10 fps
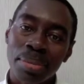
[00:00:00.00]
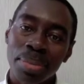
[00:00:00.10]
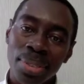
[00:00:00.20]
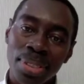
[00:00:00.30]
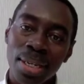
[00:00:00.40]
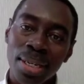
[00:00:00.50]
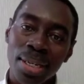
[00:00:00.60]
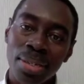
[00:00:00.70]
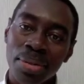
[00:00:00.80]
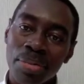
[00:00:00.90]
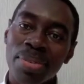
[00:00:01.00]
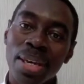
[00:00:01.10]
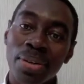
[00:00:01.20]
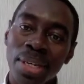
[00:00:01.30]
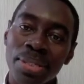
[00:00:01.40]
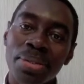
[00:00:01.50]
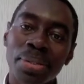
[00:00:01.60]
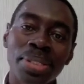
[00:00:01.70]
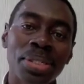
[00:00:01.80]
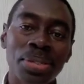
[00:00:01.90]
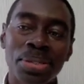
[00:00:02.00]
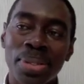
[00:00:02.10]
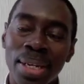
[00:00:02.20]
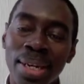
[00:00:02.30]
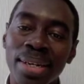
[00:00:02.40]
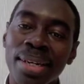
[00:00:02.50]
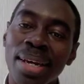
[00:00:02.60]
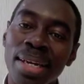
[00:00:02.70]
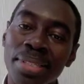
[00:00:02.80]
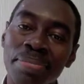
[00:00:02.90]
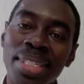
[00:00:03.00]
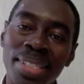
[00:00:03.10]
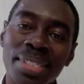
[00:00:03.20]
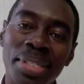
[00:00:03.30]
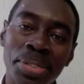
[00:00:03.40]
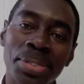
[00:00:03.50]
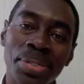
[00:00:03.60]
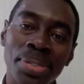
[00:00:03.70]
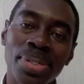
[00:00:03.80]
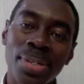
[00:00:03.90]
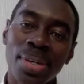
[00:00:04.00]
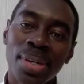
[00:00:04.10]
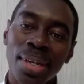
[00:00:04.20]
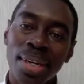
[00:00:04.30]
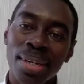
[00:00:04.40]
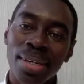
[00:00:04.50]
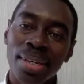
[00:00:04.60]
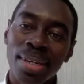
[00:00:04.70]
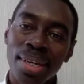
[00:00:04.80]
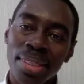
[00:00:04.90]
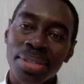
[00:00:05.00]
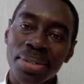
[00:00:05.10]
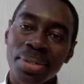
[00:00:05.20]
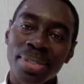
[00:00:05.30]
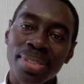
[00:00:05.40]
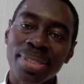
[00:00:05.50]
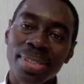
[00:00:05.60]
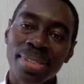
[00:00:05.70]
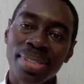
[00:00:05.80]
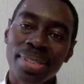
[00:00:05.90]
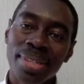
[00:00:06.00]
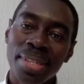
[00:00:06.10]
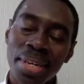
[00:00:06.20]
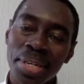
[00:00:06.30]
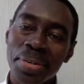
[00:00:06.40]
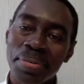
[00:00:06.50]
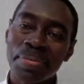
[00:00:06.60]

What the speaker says: to take, and hopefully our kids continue to learn as much as they should in this course. Thank you.